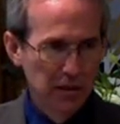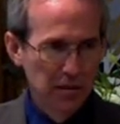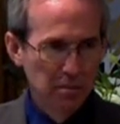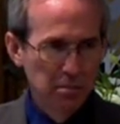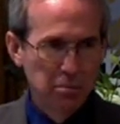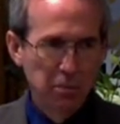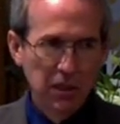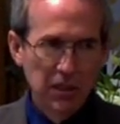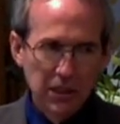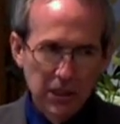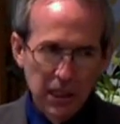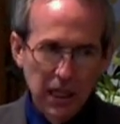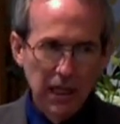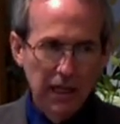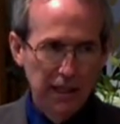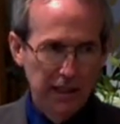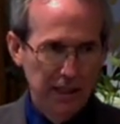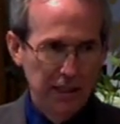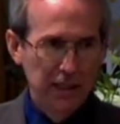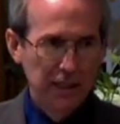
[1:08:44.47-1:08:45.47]
but
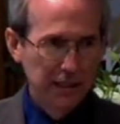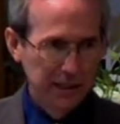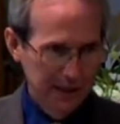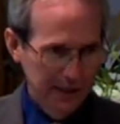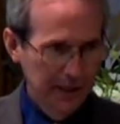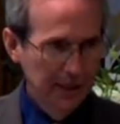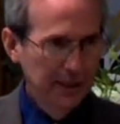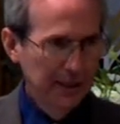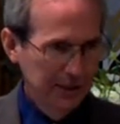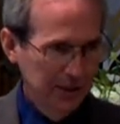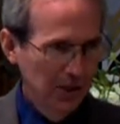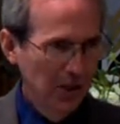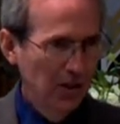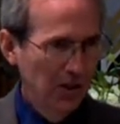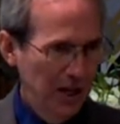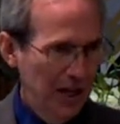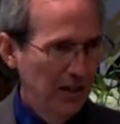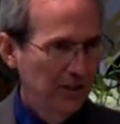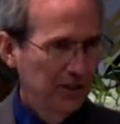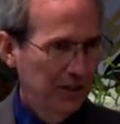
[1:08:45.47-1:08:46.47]
yet it can turn
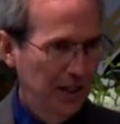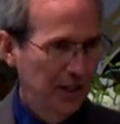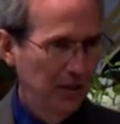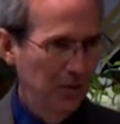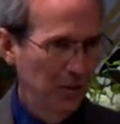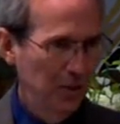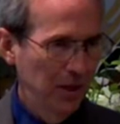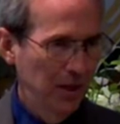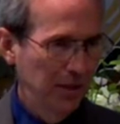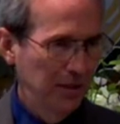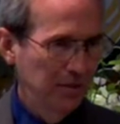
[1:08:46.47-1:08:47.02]
out that way.